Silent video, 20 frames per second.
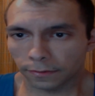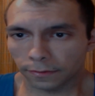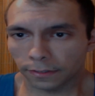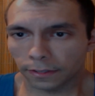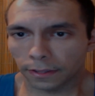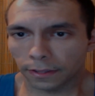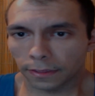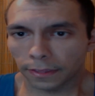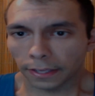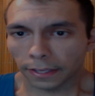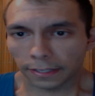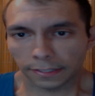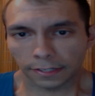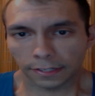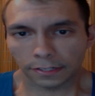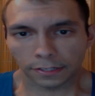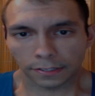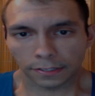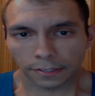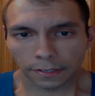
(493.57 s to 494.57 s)
things
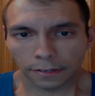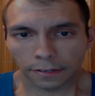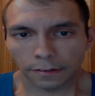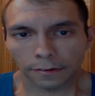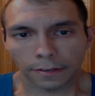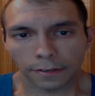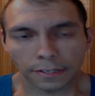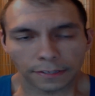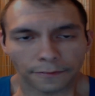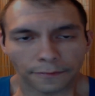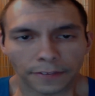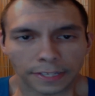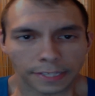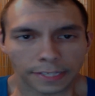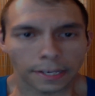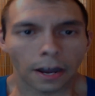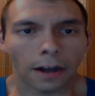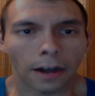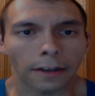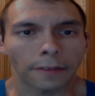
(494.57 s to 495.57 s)
such as his
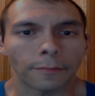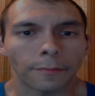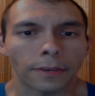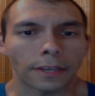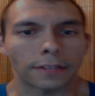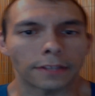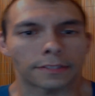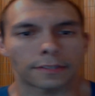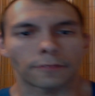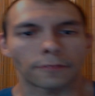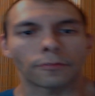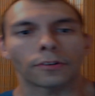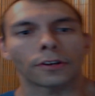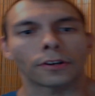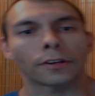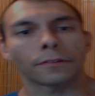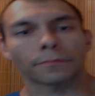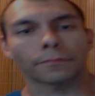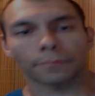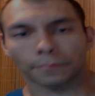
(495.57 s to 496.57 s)
physiognomy, as it
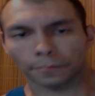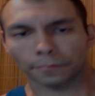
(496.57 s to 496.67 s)
were.